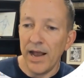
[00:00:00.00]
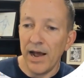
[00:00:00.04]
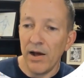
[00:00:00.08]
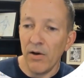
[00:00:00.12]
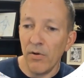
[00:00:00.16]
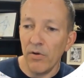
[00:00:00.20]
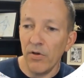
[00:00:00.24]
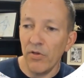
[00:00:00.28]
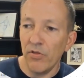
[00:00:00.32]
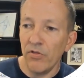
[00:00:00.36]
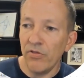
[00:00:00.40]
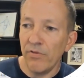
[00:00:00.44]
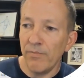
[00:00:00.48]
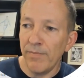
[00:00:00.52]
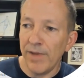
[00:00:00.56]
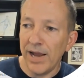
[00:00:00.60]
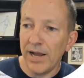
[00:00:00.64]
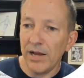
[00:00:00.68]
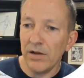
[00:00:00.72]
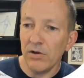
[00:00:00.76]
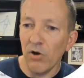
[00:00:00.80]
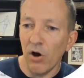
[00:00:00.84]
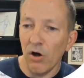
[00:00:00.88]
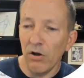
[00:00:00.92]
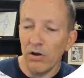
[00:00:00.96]
Now, the
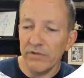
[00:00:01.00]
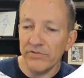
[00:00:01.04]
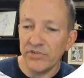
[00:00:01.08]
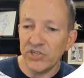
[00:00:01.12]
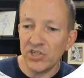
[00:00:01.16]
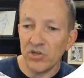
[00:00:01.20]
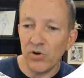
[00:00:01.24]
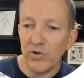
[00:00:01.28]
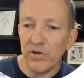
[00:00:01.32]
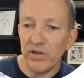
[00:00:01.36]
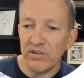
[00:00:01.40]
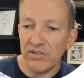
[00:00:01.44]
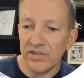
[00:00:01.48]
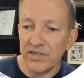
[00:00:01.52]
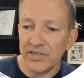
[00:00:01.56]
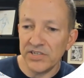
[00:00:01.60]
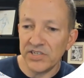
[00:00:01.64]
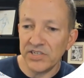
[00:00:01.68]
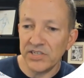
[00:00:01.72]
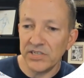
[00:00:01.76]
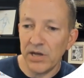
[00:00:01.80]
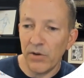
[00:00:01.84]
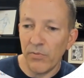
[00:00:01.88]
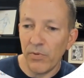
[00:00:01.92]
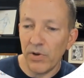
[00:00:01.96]
main goal of showing you
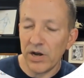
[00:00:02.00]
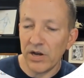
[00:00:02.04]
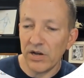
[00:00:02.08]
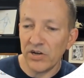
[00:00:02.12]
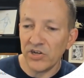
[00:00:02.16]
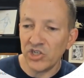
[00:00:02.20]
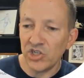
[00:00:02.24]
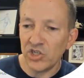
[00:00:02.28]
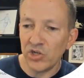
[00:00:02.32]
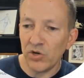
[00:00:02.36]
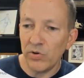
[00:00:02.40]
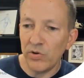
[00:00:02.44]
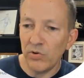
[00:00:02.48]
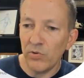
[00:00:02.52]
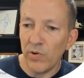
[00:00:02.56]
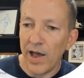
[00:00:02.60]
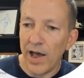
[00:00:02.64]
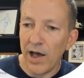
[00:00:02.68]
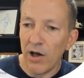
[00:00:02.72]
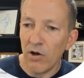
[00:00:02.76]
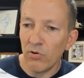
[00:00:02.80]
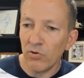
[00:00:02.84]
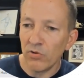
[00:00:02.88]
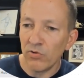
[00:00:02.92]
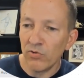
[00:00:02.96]
this is I wanted to show you
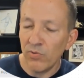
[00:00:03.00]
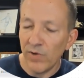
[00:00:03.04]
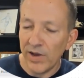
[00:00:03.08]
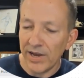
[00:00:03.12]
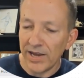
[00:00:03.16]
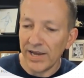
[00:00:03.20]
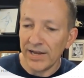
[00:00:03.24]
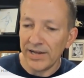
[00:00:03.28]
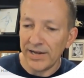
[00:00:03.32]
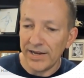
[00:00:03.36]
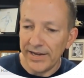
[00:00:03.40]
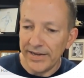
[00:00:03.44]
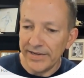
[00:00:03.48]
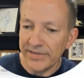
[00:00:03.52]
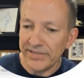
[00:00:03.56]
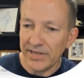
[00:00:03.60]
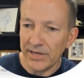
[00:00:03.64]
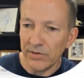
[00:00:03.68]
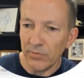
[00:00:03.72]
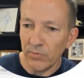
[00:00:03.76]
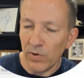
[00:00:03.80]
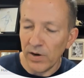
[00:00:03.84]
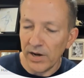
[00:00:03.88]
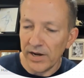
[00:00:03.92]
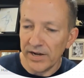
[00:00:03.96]
how quick and
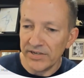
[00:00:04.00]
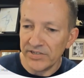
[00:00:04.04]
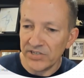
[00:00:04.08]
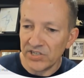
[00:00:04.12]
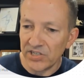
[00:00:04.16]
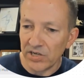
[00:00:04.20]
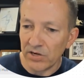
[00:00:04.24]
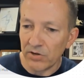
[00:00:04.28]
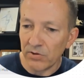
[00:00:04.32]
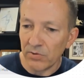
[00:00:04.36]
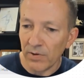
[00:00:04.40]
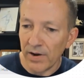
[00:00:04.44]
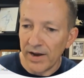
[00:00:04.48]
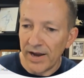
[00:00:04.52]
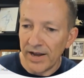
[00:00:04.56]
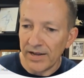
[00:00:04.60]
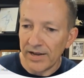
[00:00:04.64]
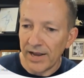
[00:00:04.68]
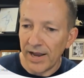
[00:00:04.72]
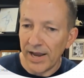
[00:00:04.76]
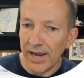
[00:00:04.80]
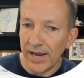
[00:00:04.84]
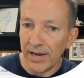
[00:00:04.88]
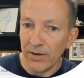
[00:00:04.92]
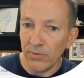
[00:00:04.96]
easy it was to
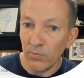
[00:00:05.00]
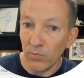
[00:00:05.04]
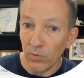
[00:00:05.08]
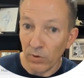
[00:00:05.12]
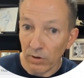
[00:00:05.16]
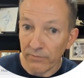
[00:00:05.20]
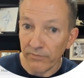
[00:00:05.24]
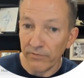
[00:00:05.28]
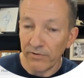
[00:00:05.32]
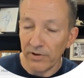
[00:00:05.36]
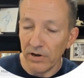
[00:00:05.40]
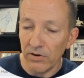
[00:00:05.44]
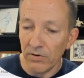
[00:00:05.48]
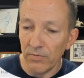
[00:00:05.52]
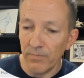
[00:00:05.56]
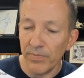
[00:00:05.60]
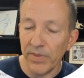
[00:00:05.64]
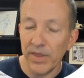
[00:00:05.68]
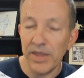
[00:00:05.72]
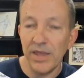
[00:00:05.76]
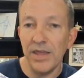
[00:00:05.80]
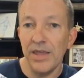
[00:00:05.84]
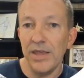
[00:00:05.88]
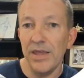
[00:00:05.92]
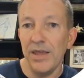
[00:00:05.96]
create a workflow.
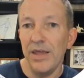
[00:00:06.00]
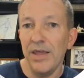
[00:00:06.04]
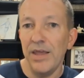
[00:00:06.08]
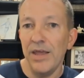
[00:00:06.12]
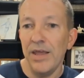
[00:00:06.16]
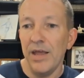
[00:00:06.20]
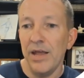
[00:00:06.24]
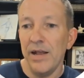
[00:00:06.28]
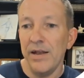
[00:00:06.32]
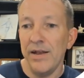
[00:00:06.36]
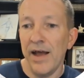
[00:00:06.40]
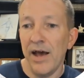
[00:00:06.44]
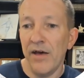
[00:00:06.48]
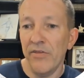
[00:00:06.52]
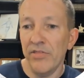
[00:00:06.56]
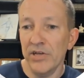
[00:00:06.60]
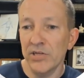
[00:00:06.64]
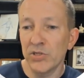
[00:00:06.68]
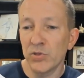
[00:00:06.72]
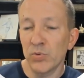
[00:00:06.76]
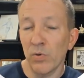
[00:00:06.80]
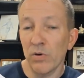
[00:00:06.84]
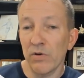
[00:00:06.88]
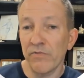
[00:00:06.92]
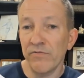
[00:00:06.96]
Now,
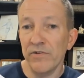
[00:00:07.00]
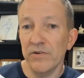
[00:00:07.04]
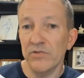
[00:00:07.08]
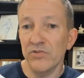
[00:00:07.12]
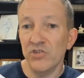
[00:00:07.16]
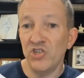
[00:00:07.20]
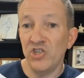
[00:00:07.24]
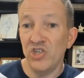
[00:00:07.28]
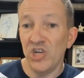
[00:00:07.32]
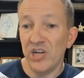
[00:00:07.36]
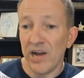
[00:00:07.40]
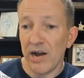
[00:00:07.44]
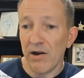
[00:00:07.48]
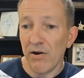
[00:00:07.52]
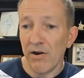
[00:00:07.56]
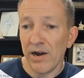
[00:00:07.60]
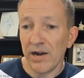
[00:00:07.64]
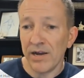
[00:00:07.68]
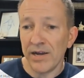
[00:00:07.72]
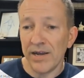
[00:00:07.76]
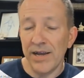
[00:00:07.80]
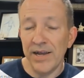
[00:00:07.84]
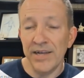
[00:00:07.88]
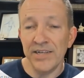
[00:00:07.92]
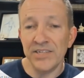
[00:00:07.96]
this workflow is
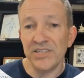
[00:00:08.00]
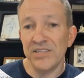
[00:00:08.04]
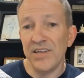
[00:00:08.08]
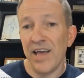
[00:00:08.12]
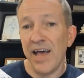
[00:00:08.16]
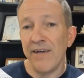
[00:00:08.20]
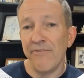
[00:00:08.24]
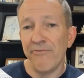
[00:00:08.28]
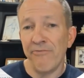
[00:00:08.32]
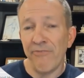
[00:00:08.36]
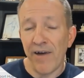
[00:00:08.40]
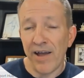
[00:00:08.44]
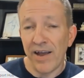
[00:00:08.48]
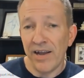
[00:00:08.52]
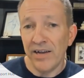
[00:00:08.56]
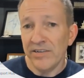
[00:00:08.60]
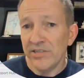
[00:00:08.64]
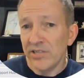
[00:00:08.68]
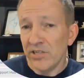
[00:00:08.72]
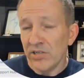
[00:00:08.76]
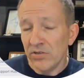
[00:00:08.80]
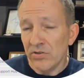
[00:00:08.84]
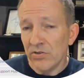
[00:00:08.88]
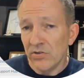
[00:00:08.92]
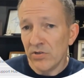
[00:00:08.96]
generic. It's not
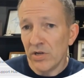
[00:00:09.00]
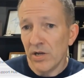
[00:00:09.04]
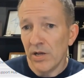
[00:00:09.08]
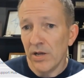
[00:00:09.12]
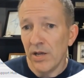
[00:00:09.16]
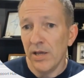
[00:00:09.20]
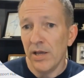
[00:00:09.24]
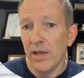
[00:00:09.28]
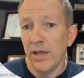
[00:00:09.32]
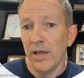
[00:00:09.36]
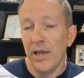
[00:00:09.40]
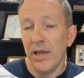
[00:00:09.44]
fine-tuned.